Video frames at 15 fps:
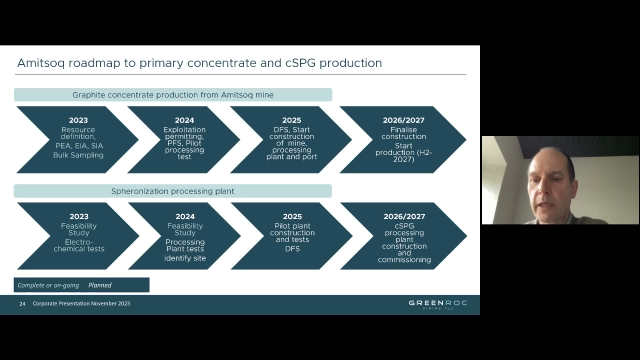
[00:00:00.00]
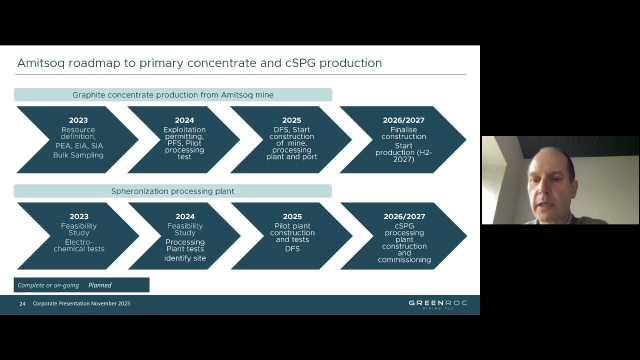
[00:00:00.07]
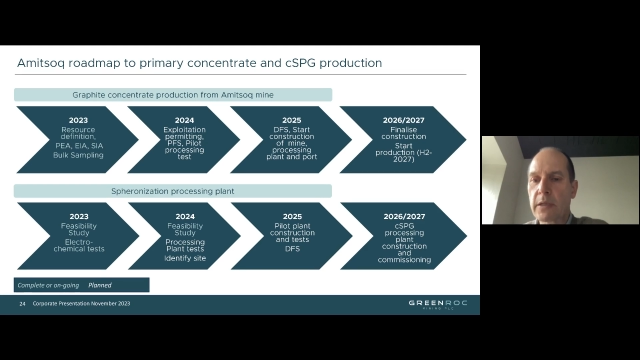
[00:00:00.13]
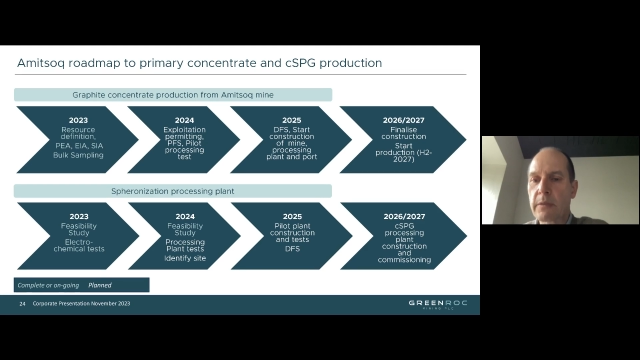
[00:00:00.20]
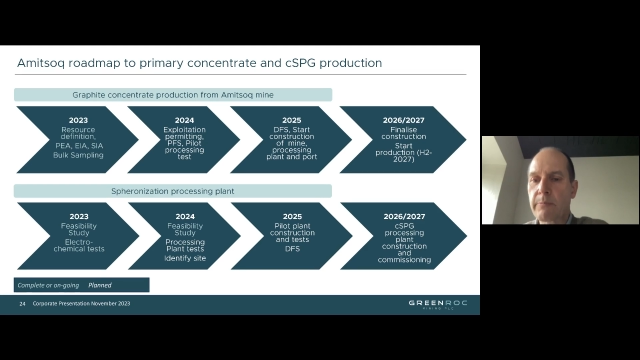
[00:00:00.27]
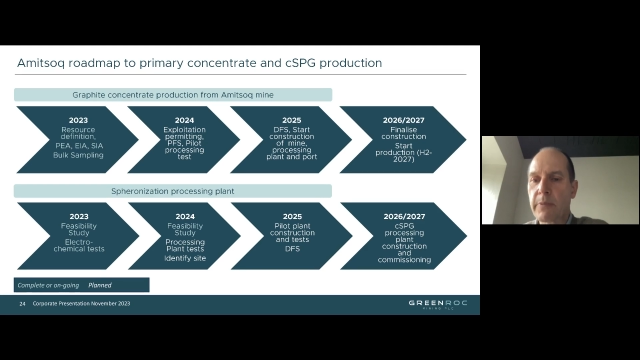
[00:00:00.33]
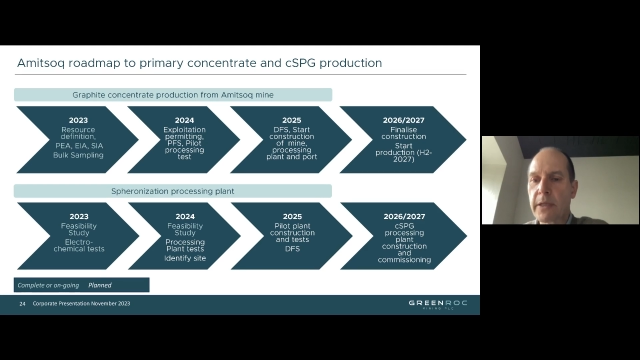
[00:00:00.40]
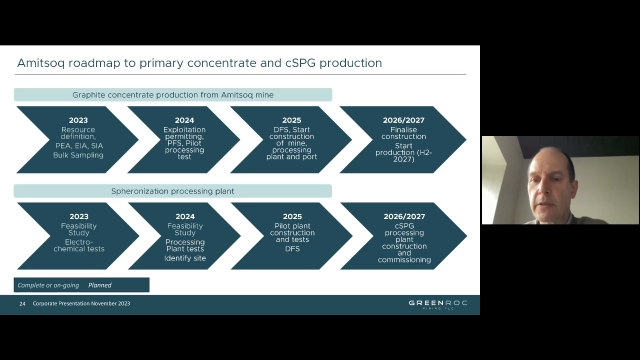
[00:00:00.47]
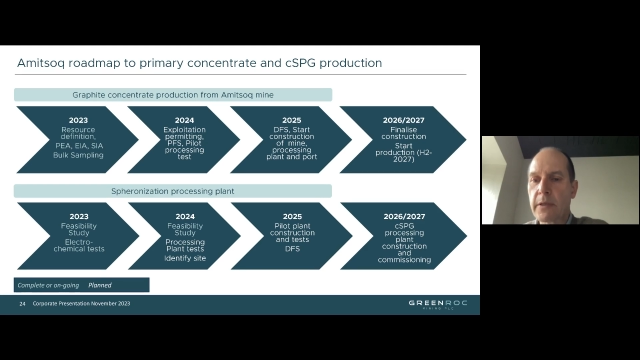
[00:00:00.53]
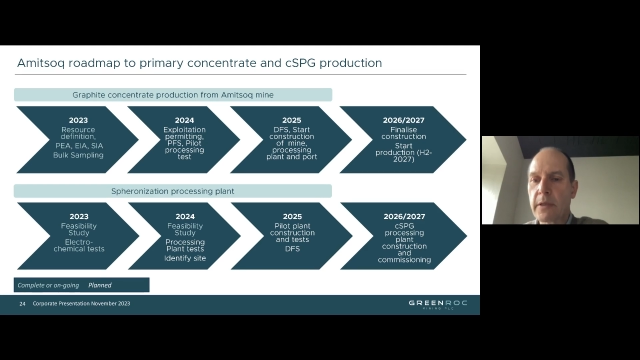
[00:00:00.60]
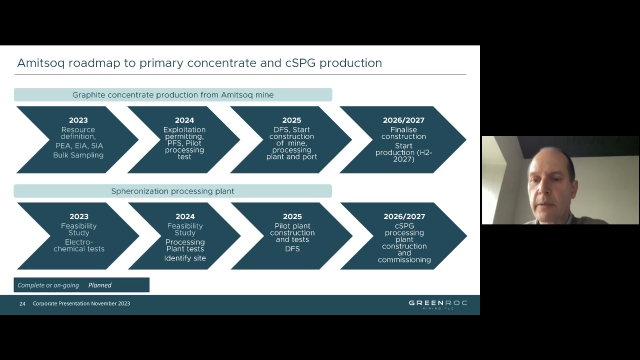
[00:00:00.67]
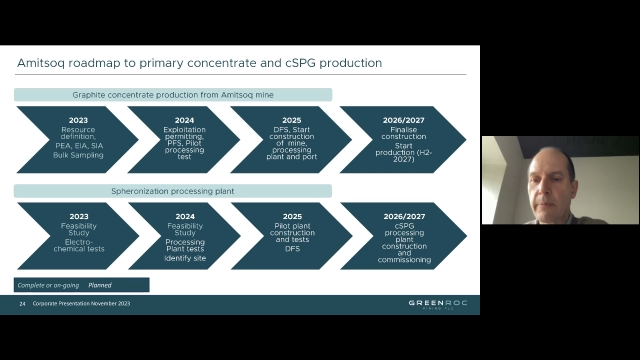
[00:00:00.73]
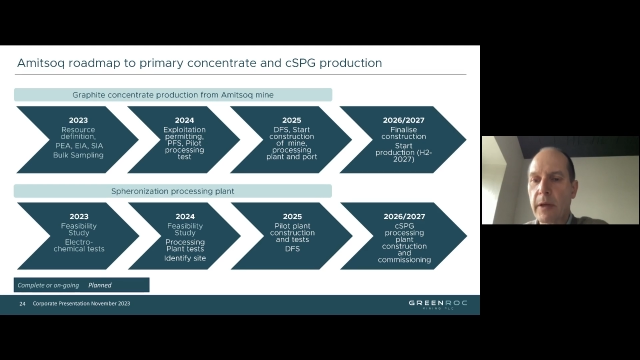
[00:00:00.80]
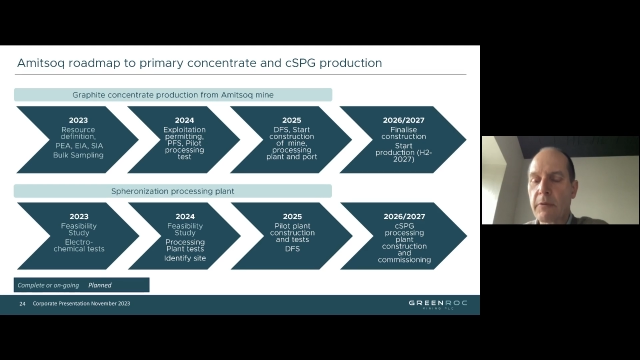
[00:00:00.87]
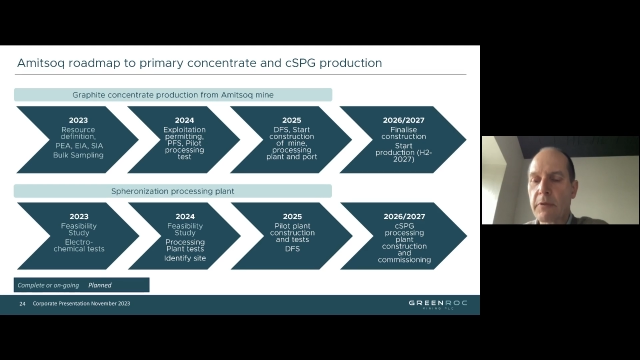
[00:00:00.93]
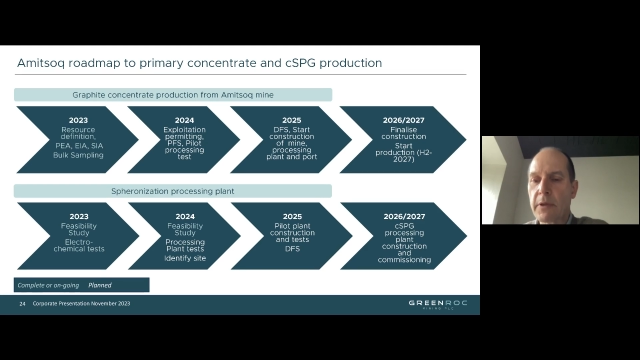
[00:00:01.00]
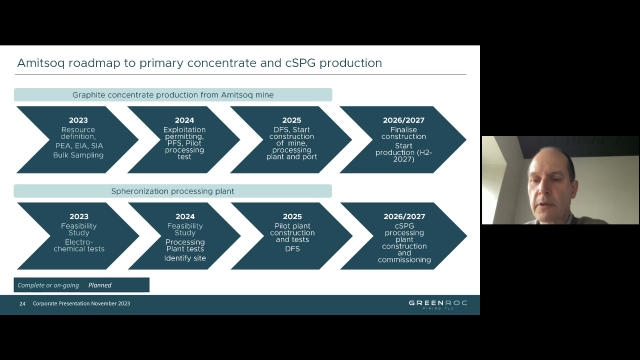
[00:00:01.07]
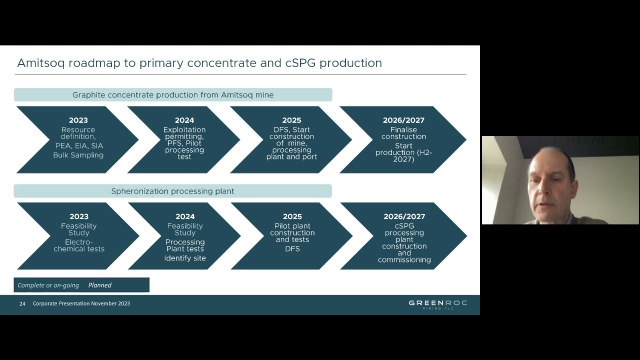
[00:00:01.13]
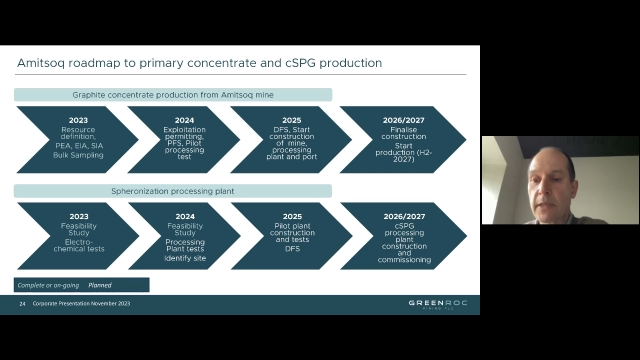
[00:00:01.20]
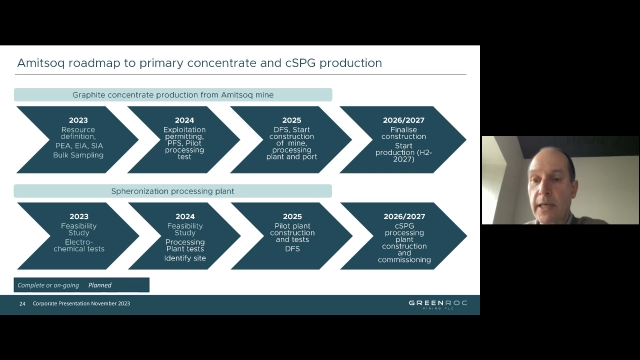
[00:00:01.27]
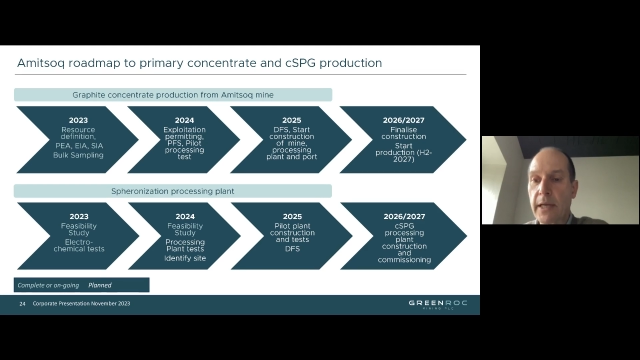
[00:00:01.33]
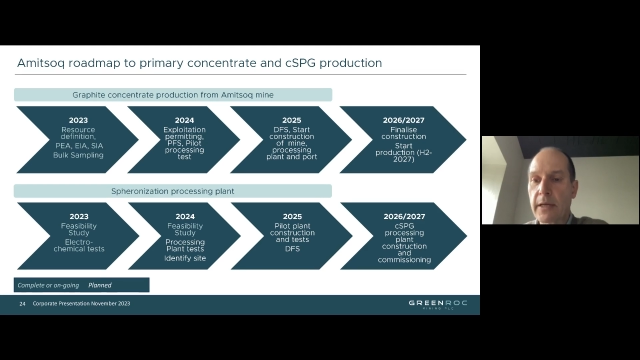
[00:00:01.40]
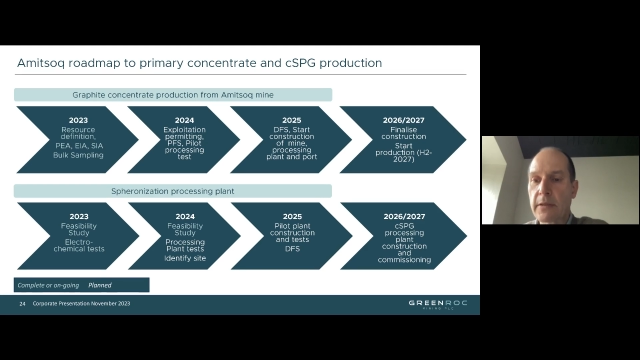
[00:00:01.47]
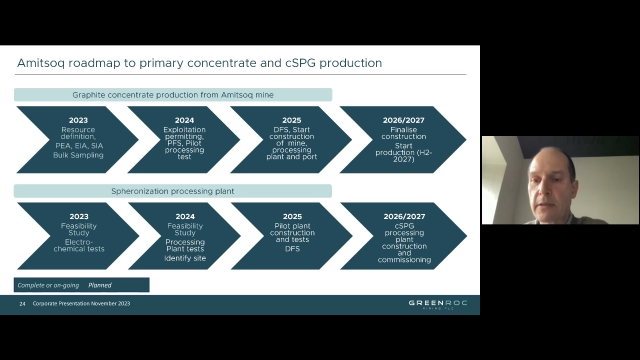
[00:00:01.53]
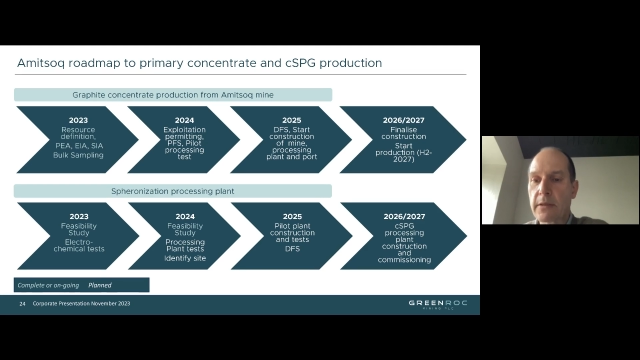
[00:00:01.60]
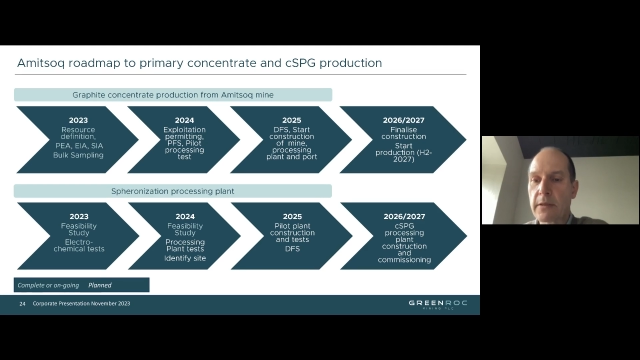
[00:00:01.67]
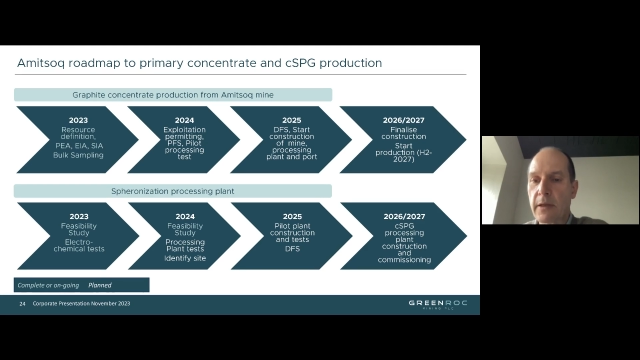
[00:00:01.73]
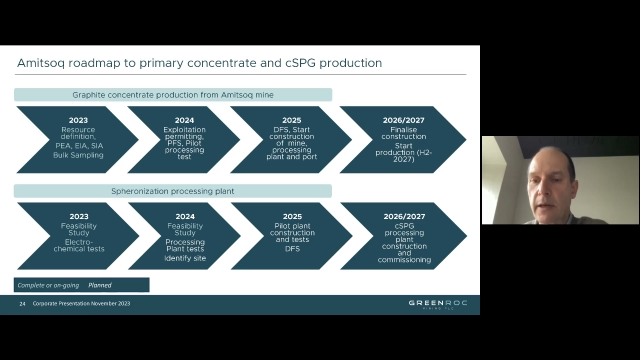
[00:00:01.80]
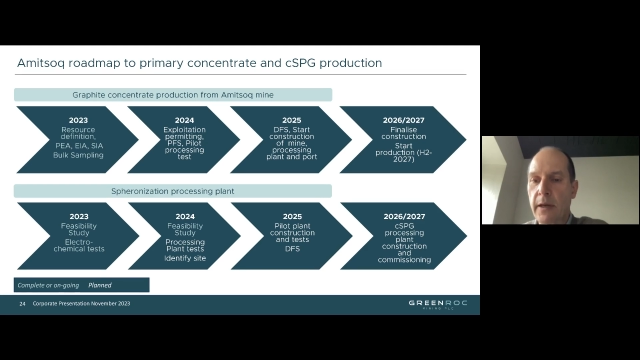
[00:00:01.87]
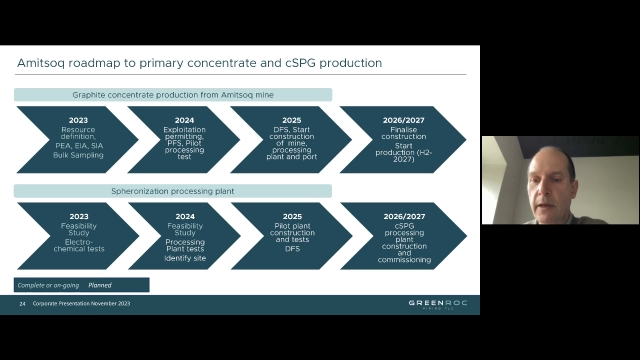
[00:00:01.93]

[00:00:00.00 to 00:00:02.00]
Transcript: explicit about this? Yes,